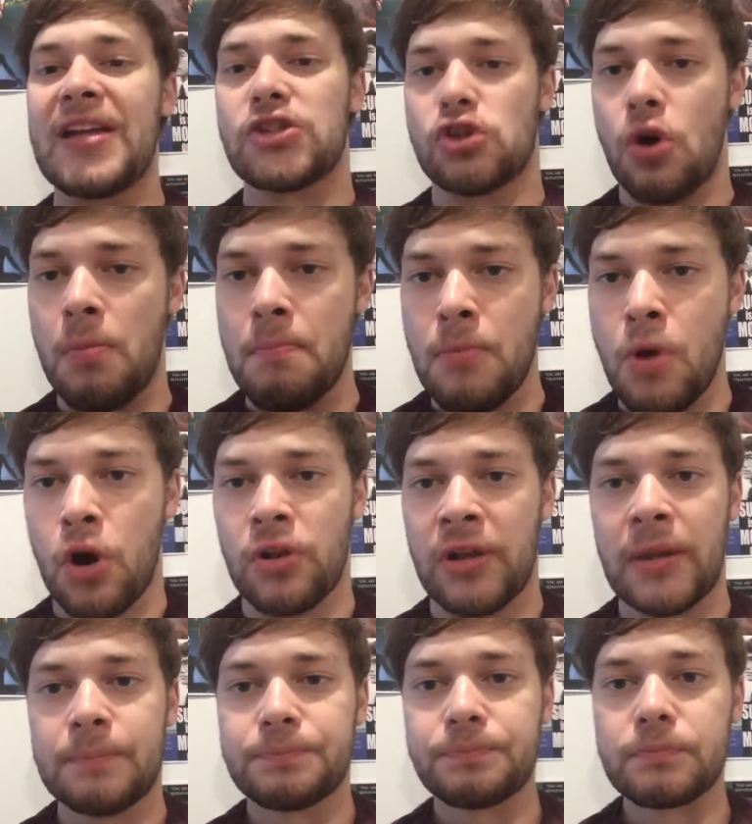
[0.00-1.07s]
it's called
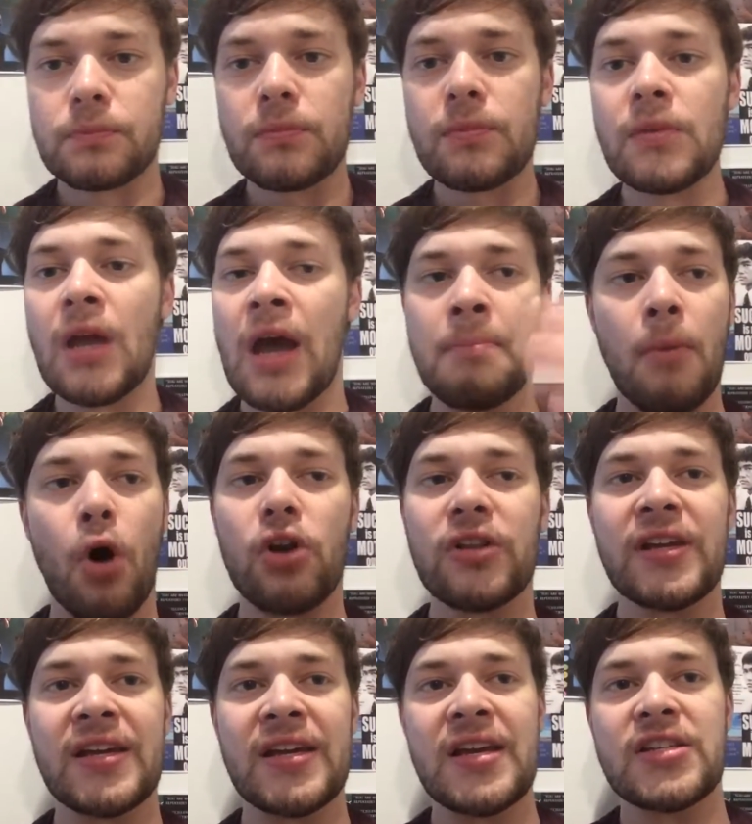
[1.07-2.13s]
modeling. And
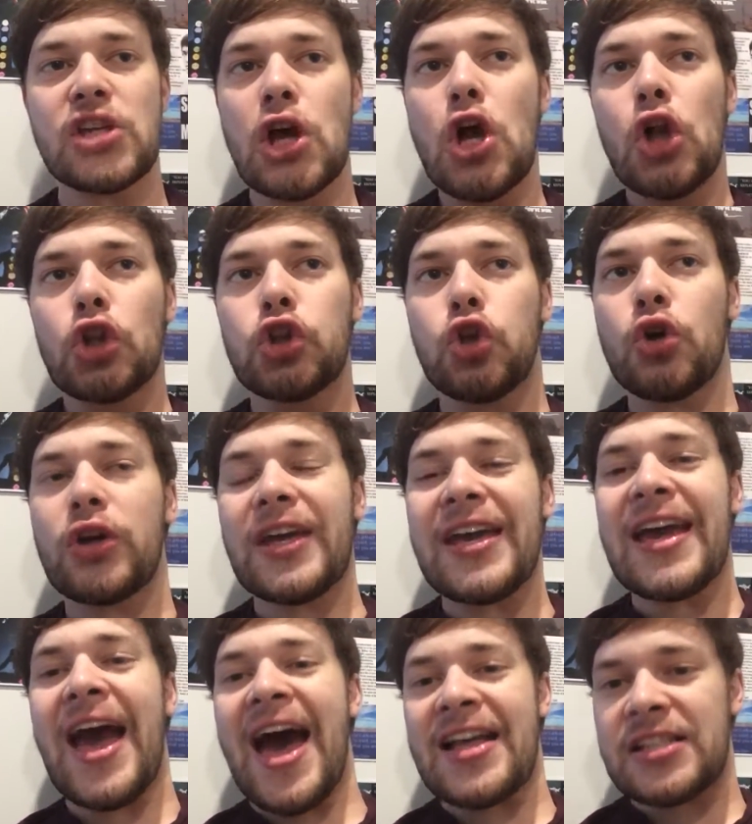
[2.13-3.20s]
modeling is
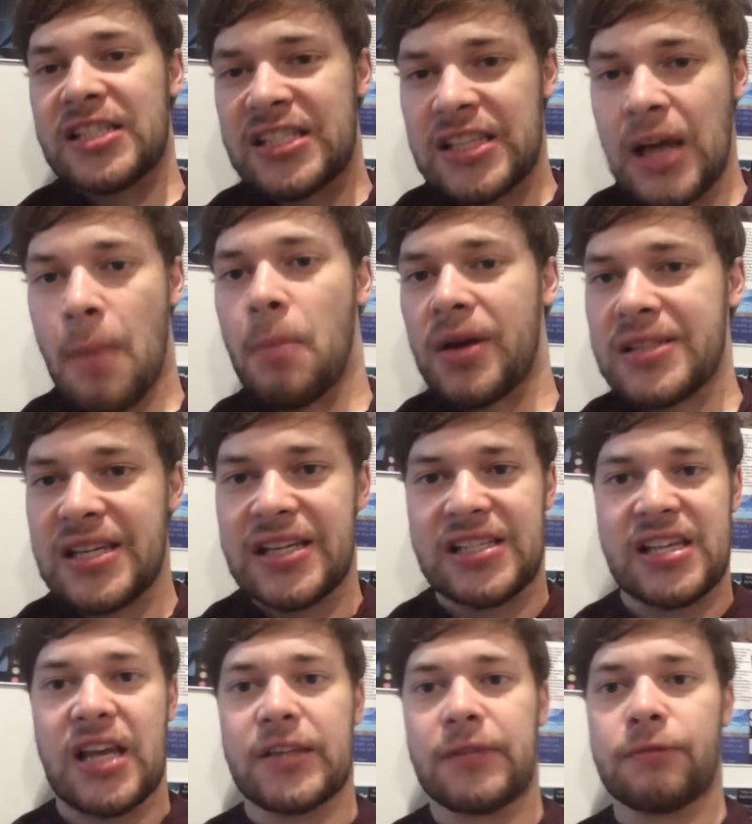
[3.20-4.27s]
looking at someone
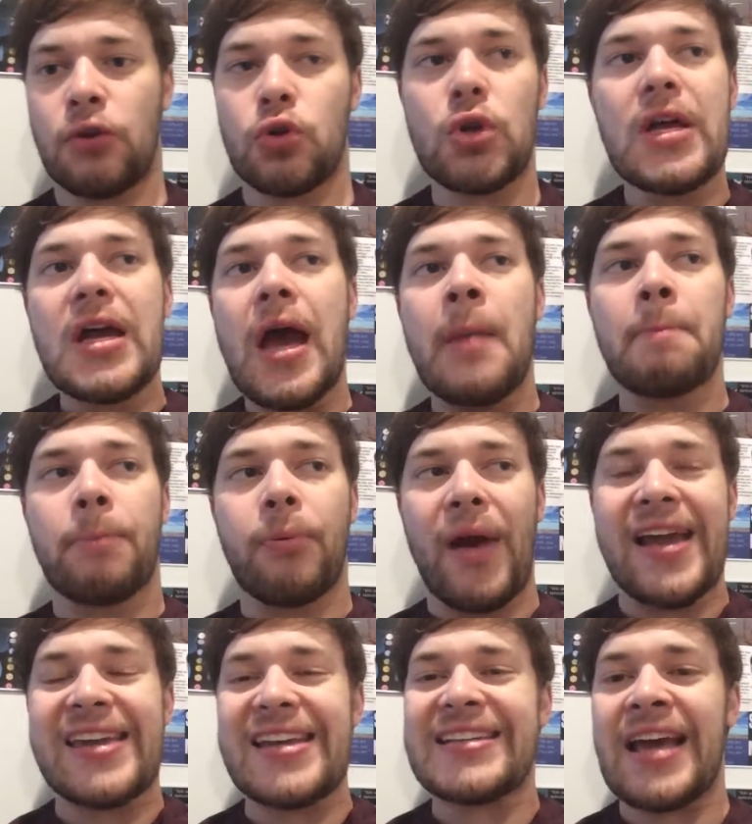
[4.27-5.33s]
successful and
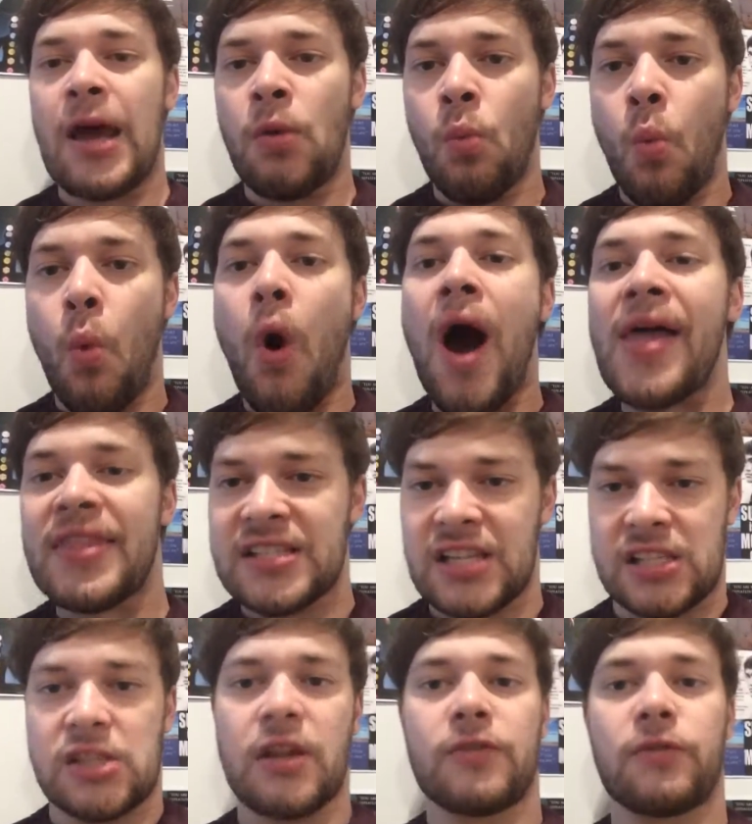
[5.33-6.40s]
breaking down why they're
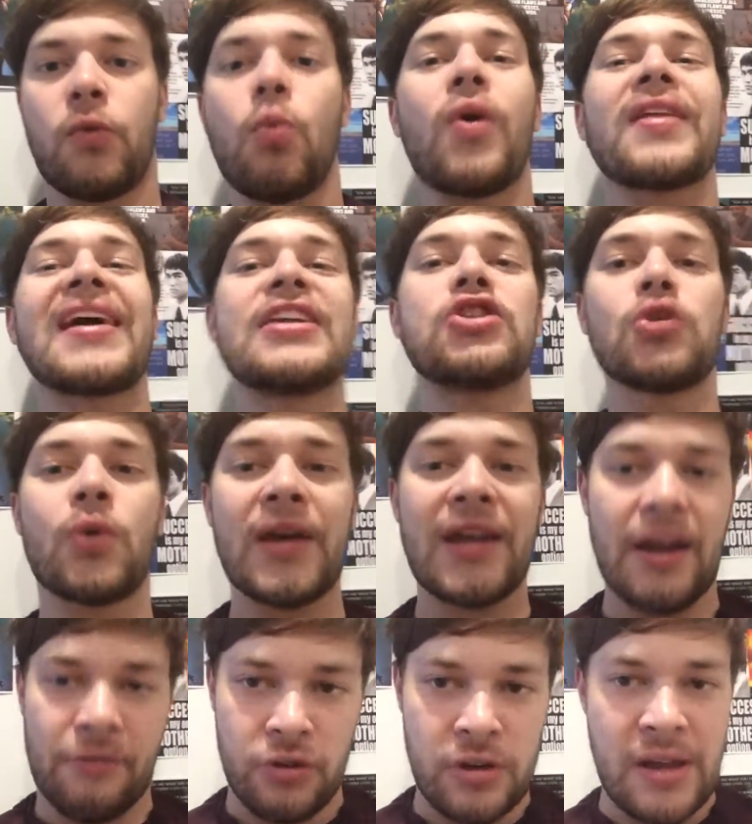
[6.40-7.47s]
successful. What are they
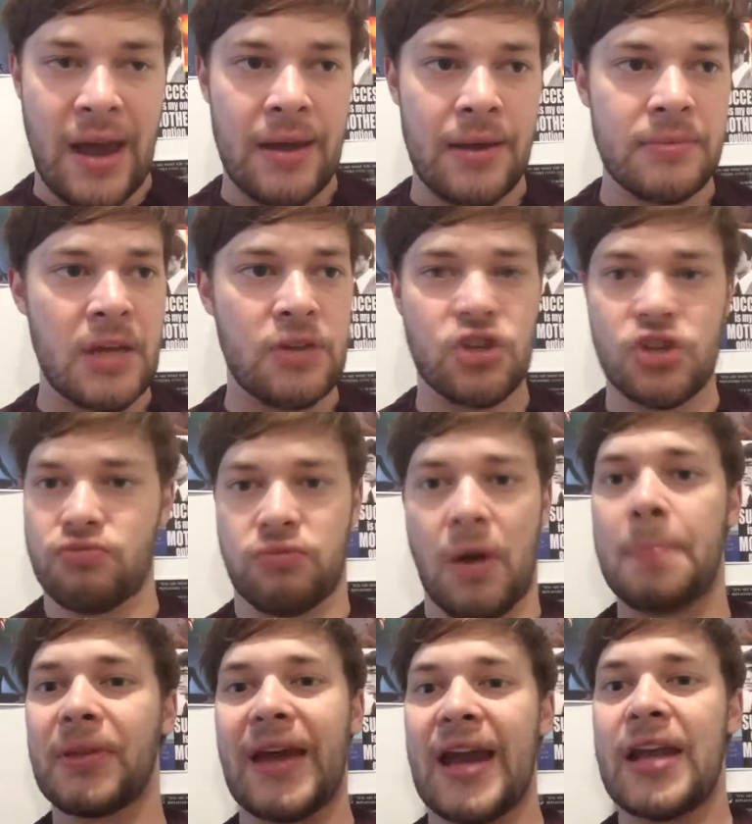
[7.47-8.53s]
doing every day? And then just
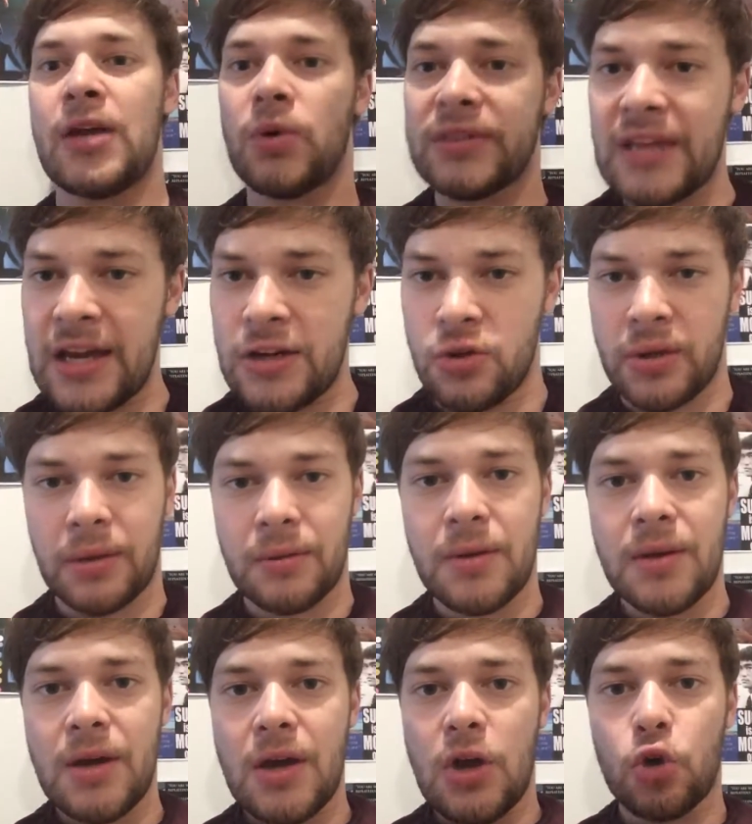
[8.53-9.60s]
replicating what they're doing.
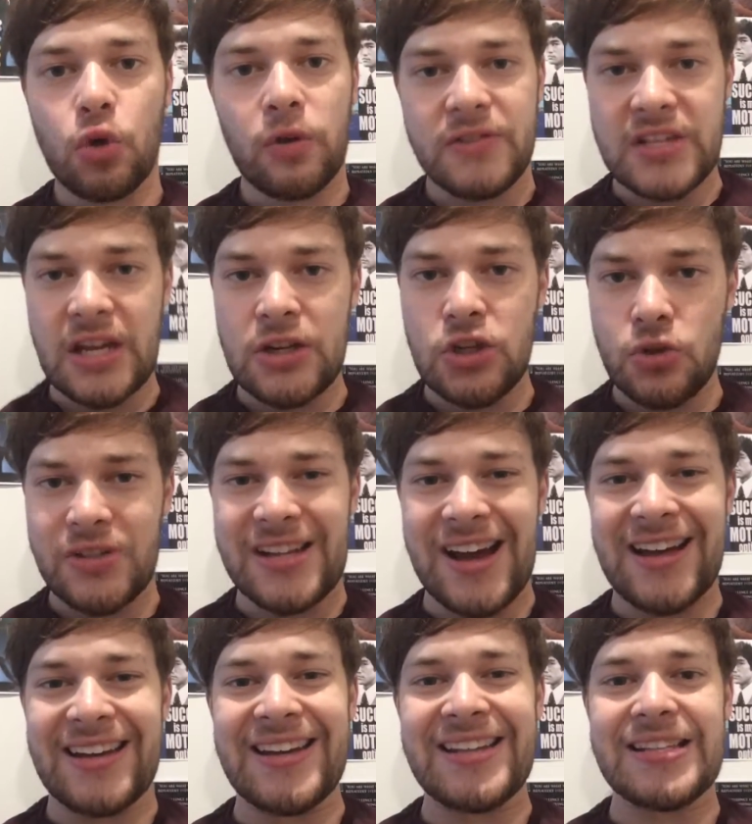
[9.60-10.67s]
And all of a sudden, you'll
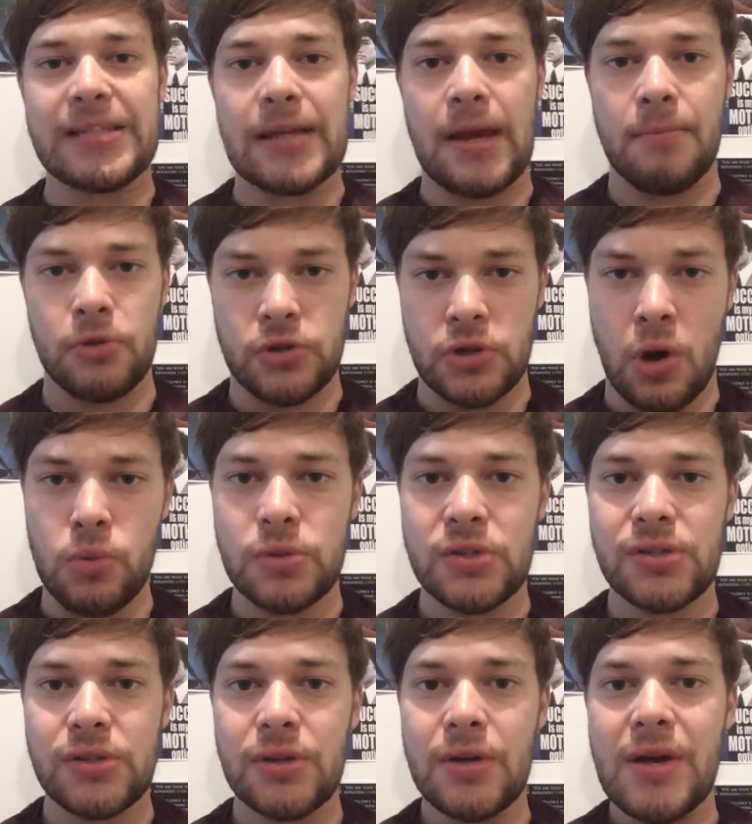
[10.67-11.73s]
start getting the same
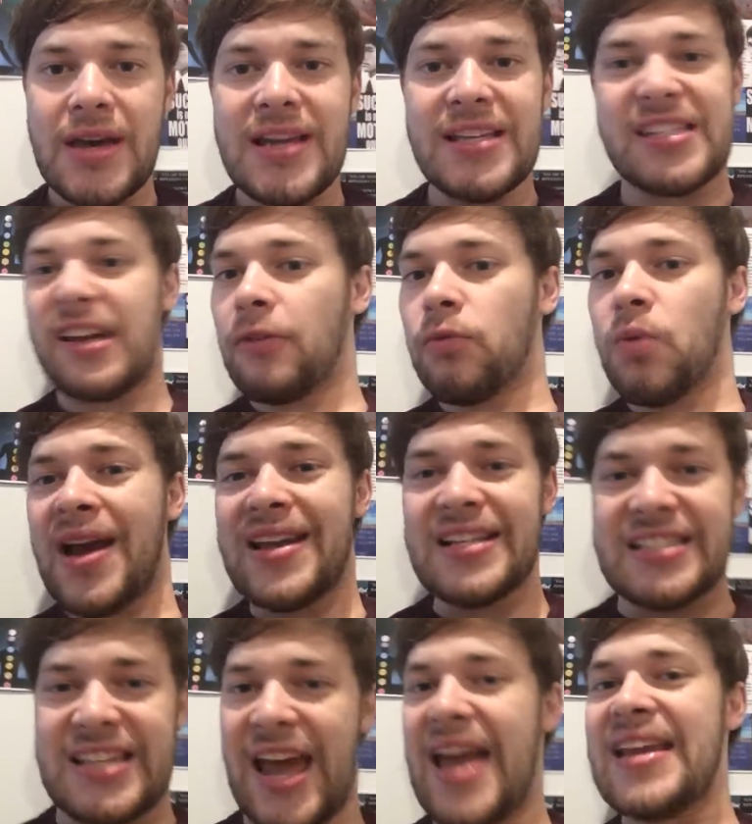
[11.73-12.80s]
results. Instead of
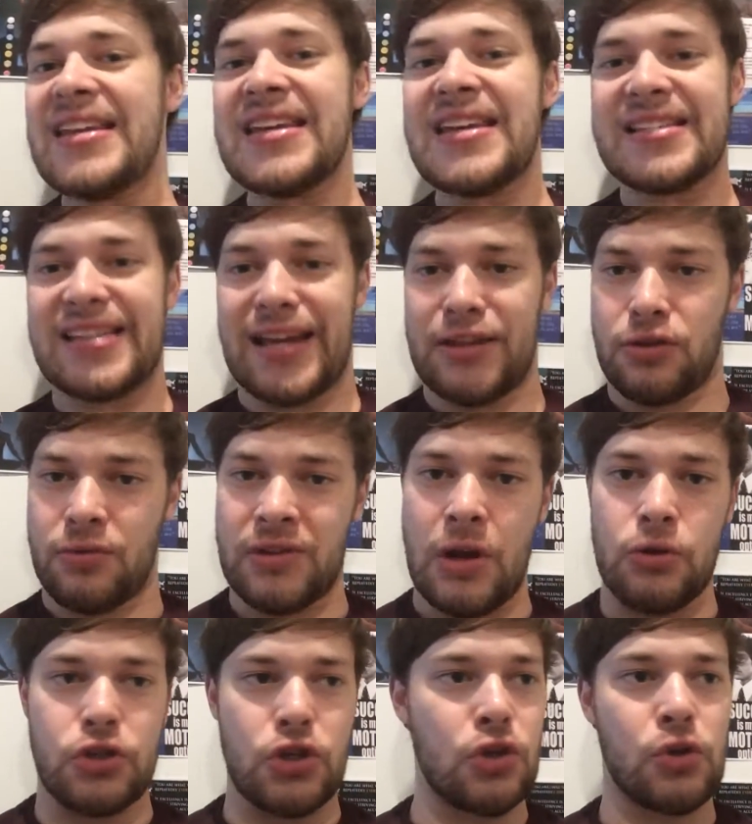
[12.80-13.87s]
waiting 10 years to get the
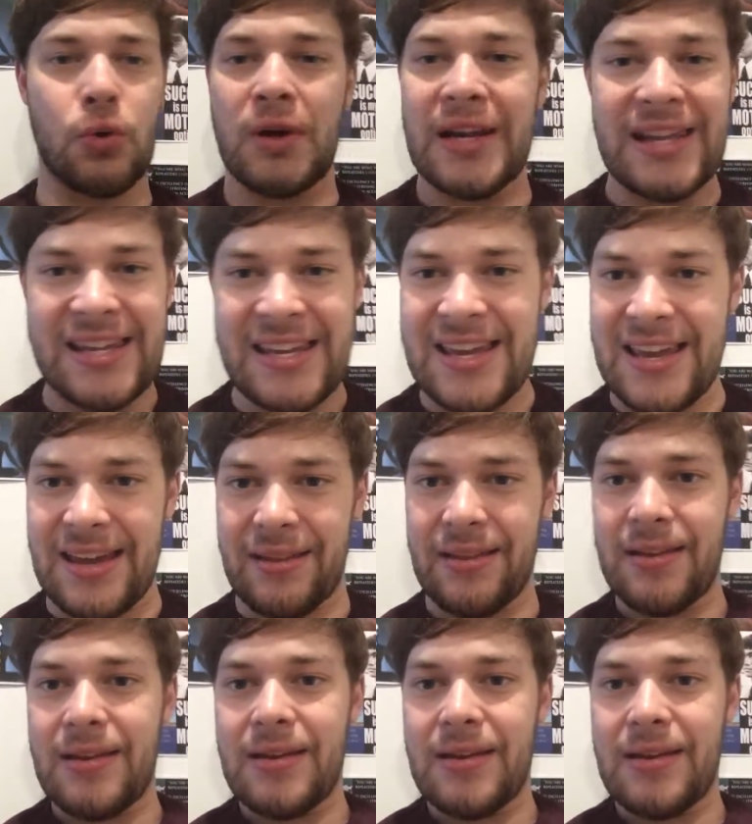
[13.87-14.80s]
results, you could do it in a year.